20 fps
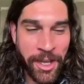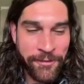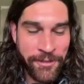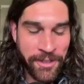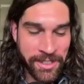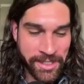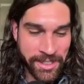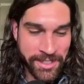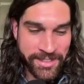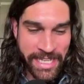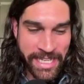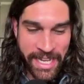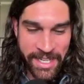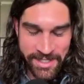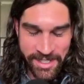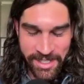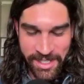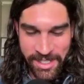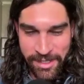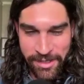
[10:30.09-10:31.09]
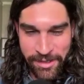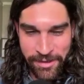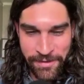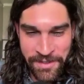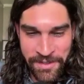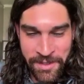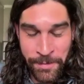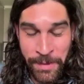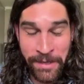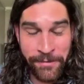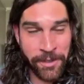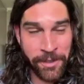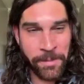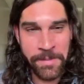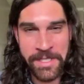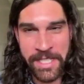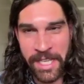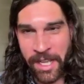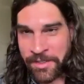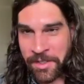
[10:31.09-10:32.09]
I feel like the stats kind of speak for
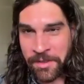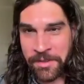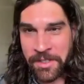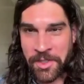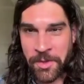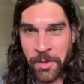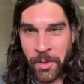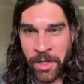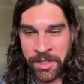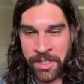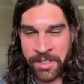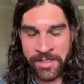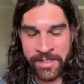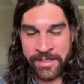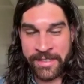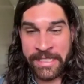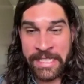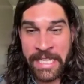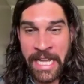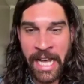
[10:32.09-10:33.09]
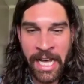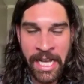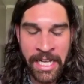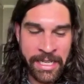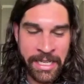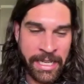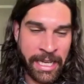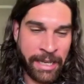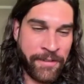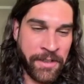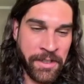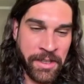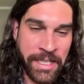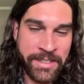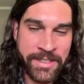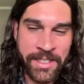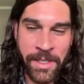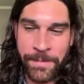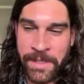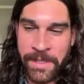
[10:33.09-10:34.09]
themselves on this one. This is not, I feel
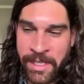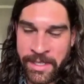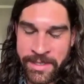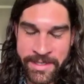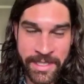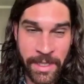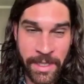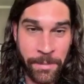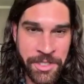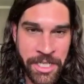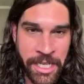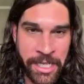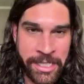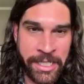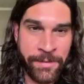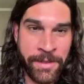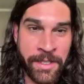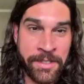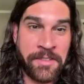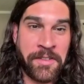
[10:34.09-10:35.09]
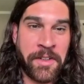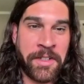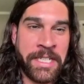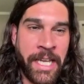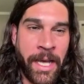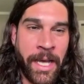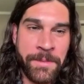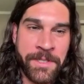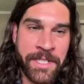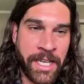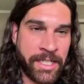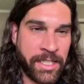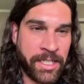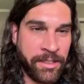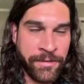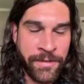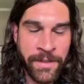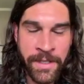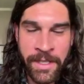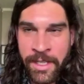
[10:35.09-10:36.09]
like, something that's subjective. This is very
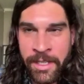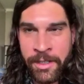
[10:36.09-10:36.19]
objective.